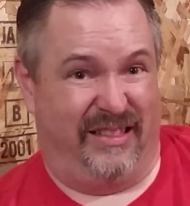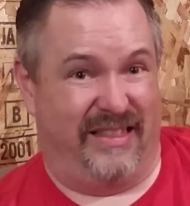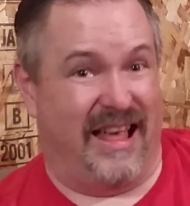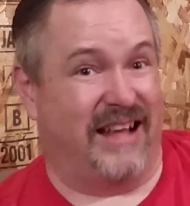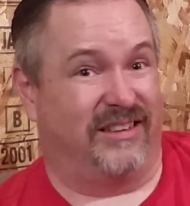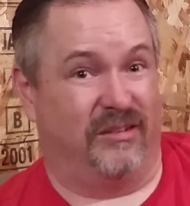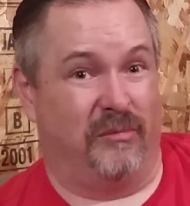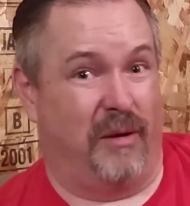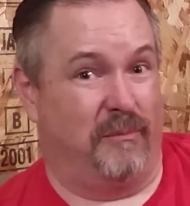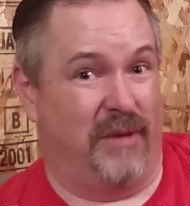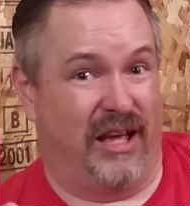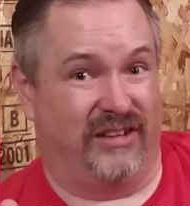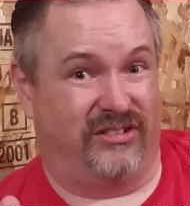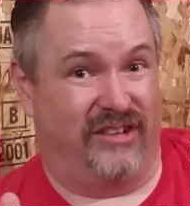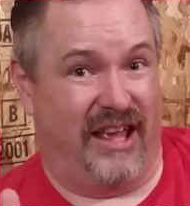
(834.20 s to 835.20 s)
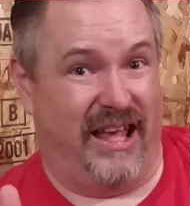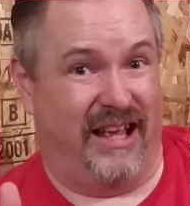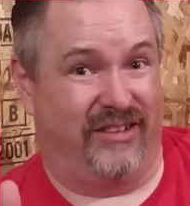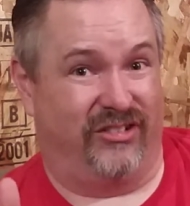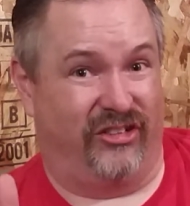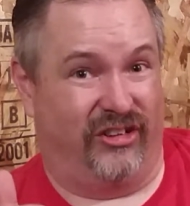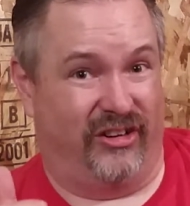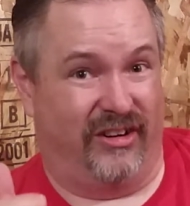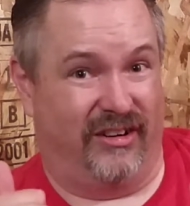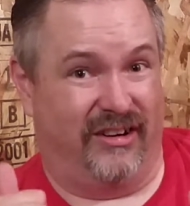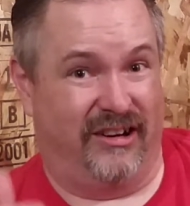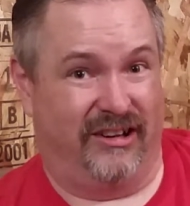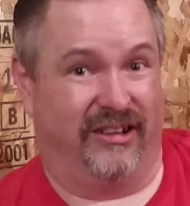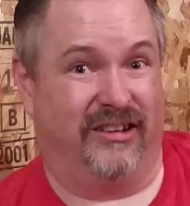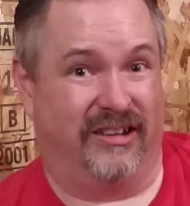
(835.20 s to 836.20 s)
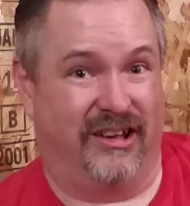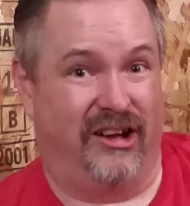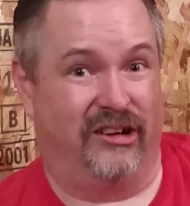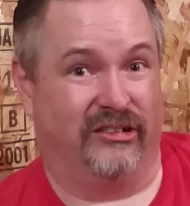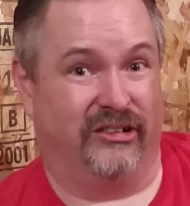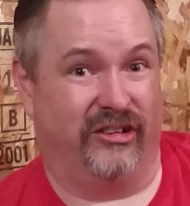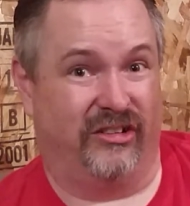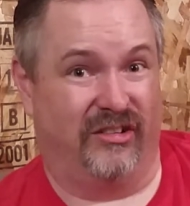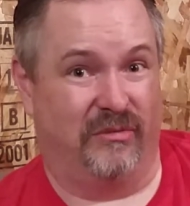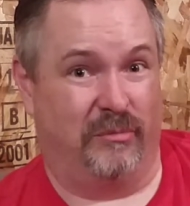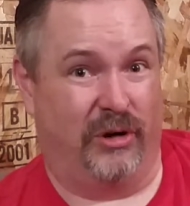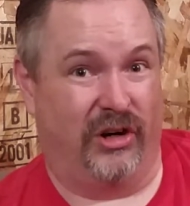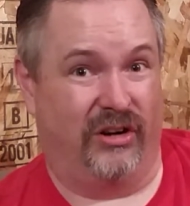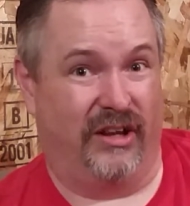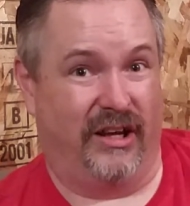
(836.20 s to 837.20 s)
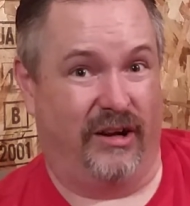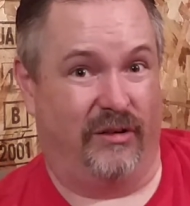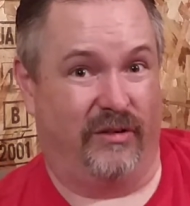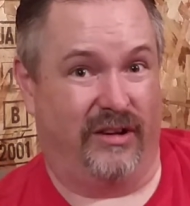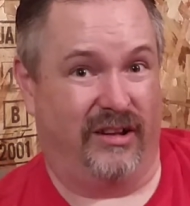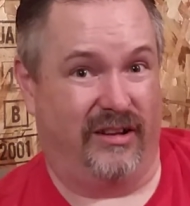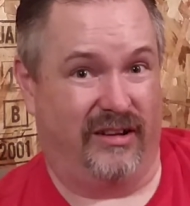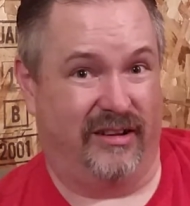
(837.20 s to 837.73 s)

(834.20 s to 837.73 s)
That's my best answer. Cognitive burnout.